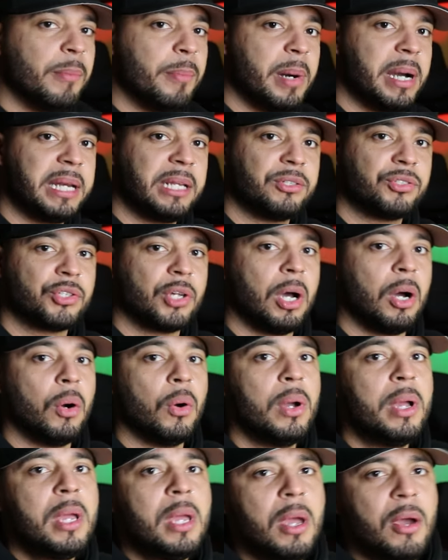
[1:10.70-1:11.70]
a buddy.
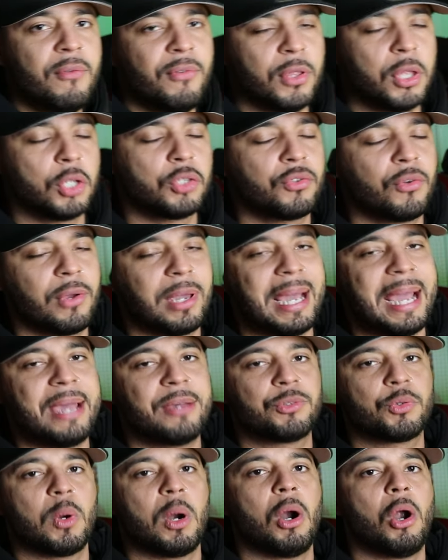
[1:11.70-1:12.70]
So, for those of you
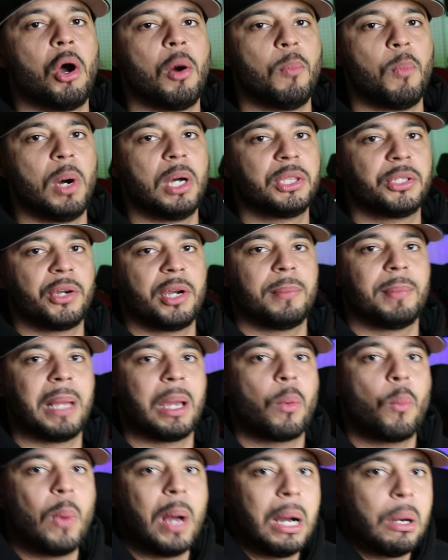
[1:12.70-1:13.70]
guys who are home wondering,
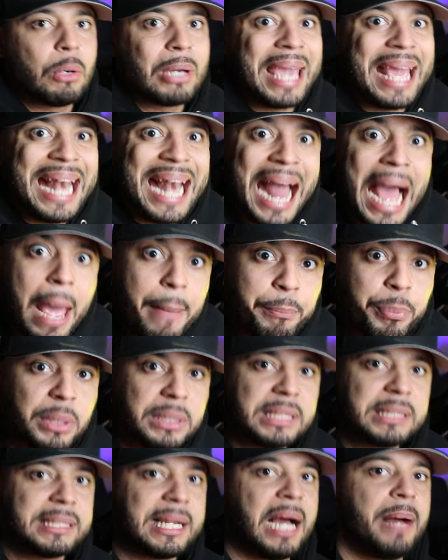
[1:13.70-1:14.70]
like, wow, can I
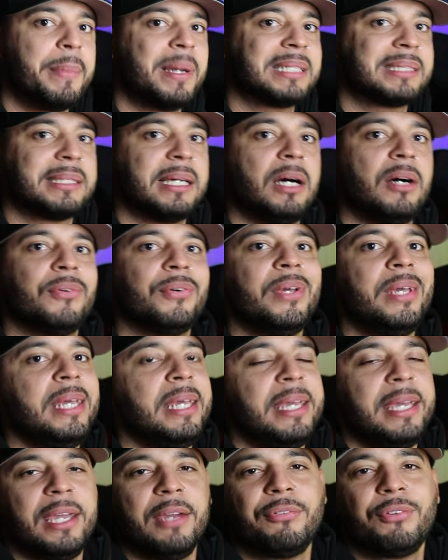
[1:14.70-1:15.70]
put this on myself?
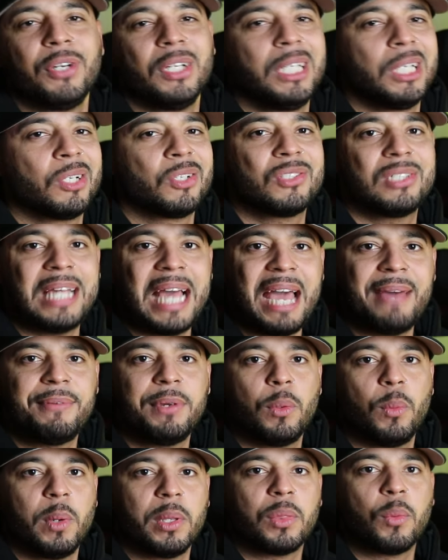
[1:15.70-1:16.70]
If you're a little
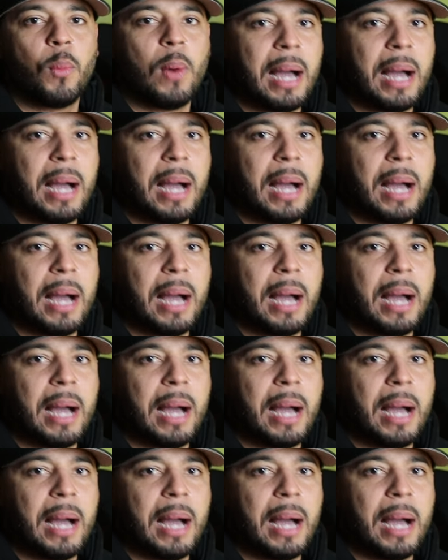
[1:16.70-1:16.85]
savvy with